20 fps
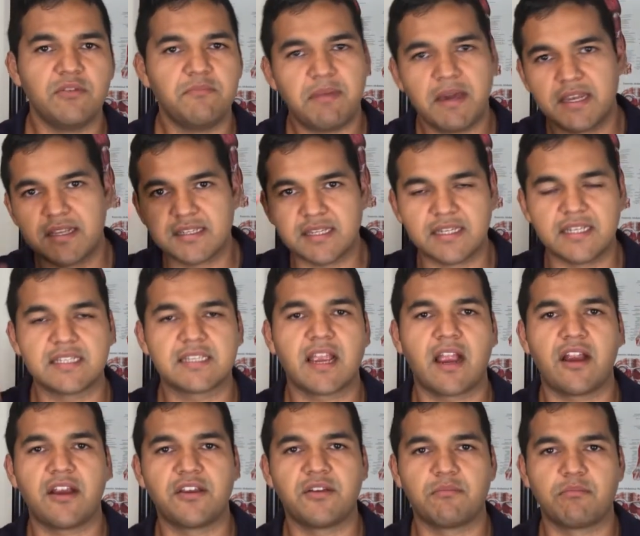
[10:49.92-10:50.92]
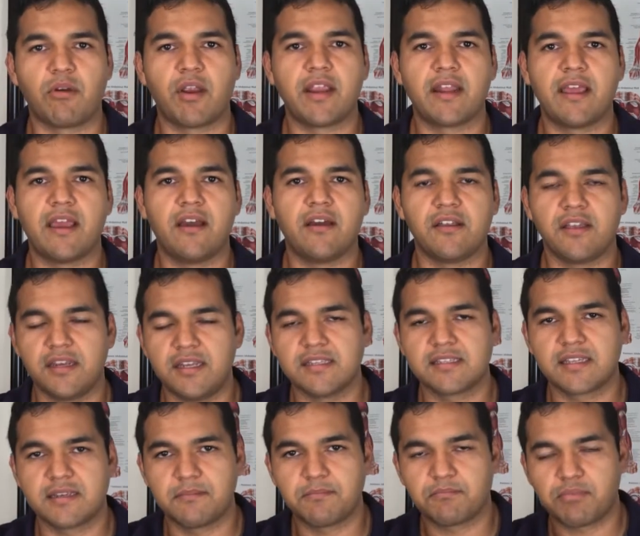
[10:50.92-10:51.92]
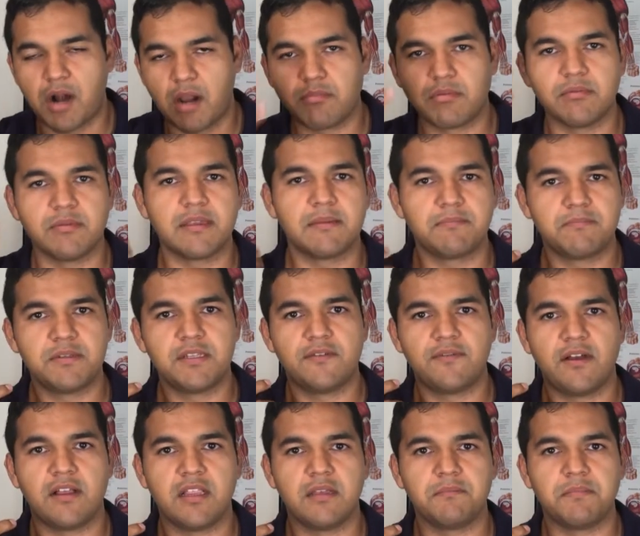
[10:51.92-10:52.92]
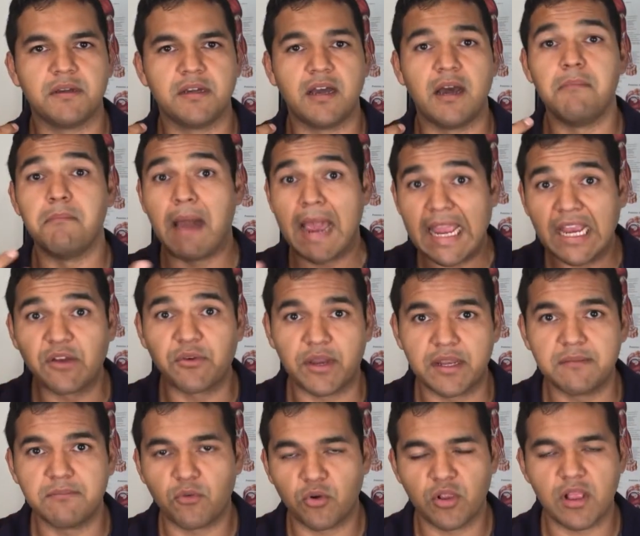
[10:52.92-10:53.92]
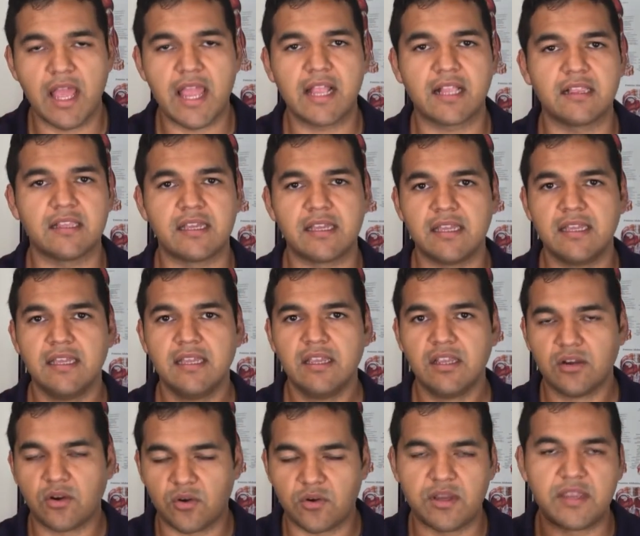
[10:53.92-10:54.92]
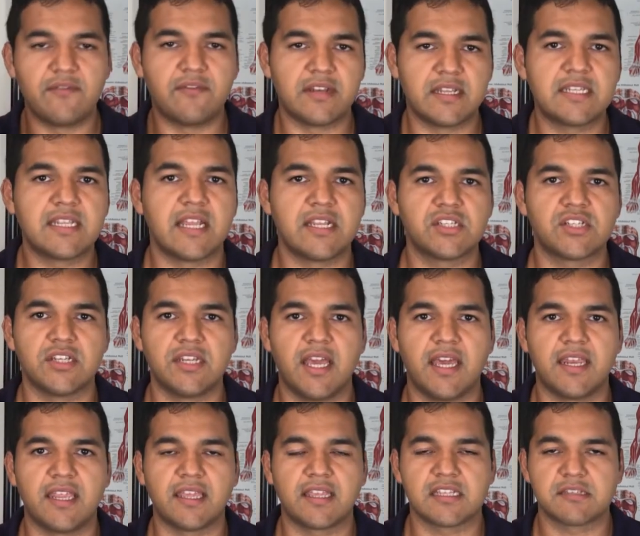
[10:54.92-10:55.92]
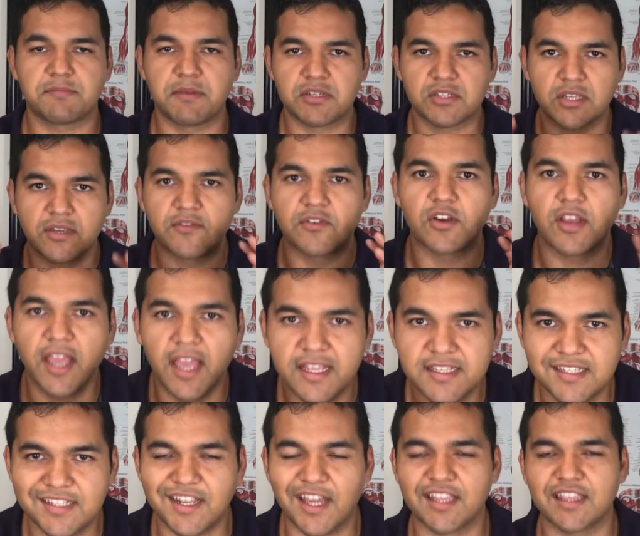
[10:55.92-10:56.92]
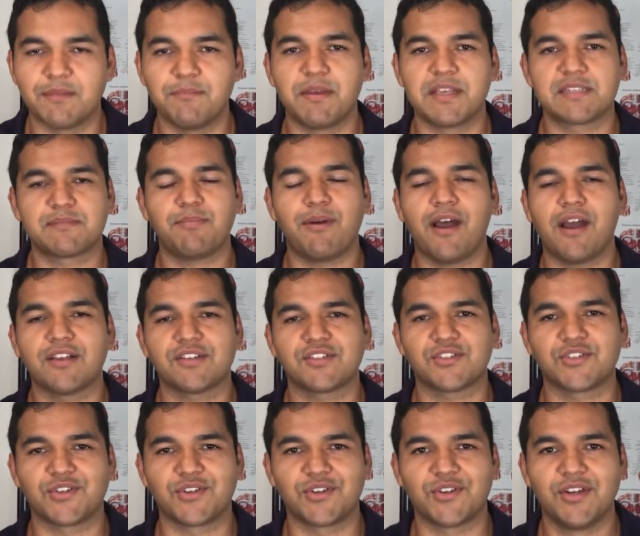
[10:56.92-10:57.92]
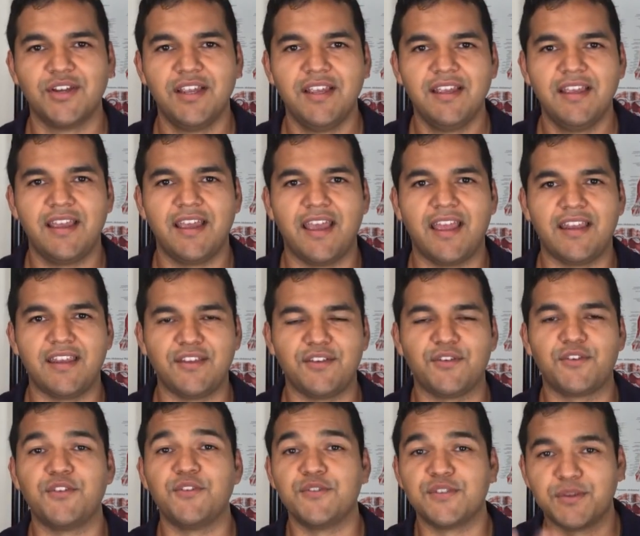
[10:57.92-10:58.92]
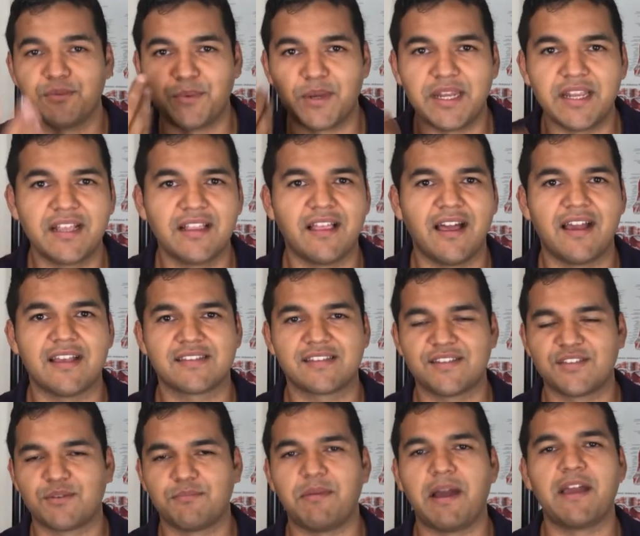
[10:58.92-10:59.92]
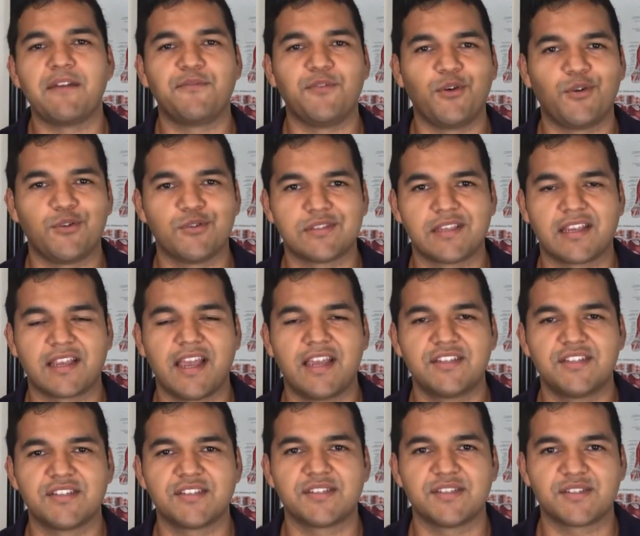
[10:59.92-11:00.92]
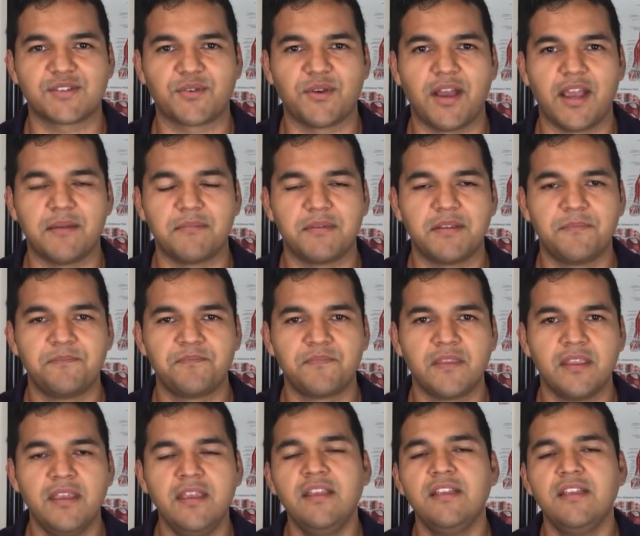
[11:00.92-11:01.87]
you bet it's going to tire your brain out and it's going to probably develop a, a migraine more likely or even a tension headache, especially if your head's not the best posture and you're using reading glasses or bifocals like I just described.